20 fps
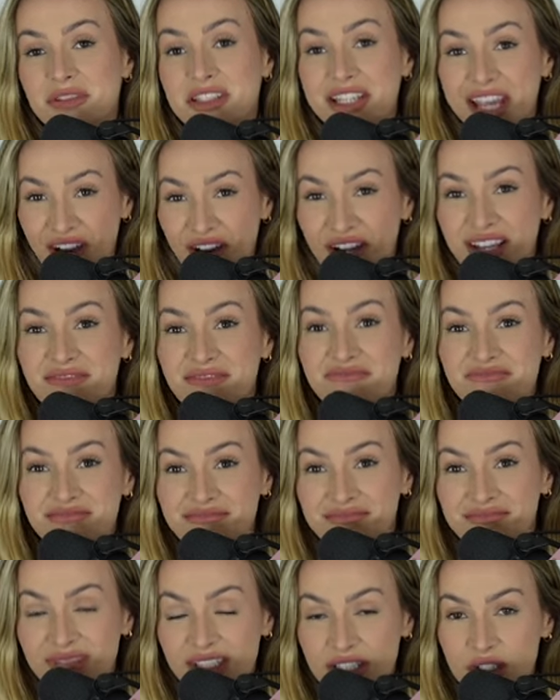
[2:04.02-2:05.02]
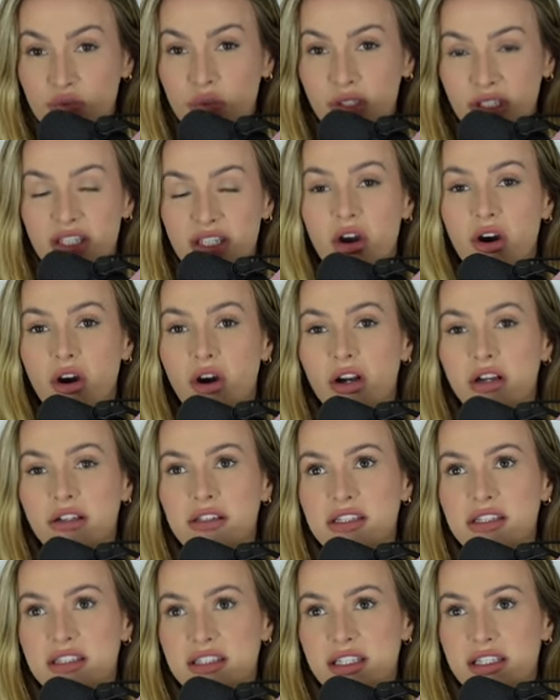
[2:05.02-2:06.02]
scary it's really
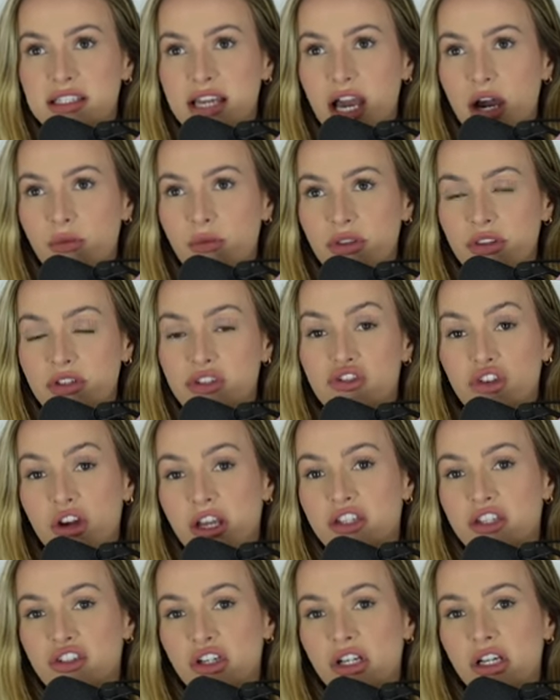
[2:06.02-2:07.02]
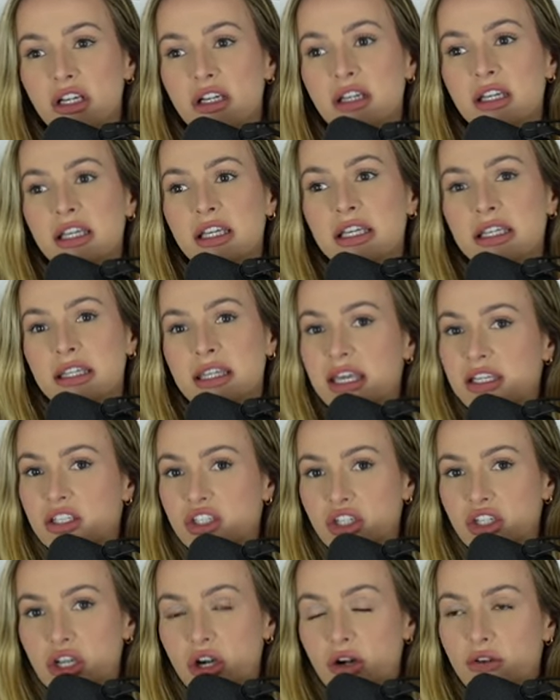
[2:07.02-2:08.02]
hard to sit down with a stranger, get
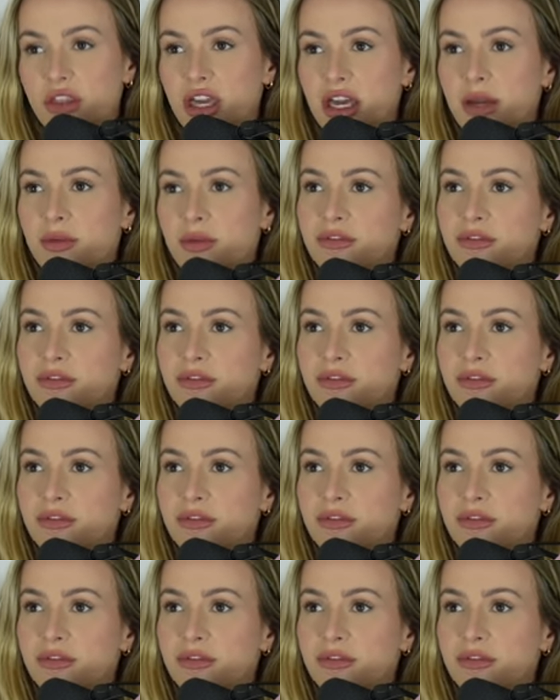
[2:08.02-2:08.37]
to know them.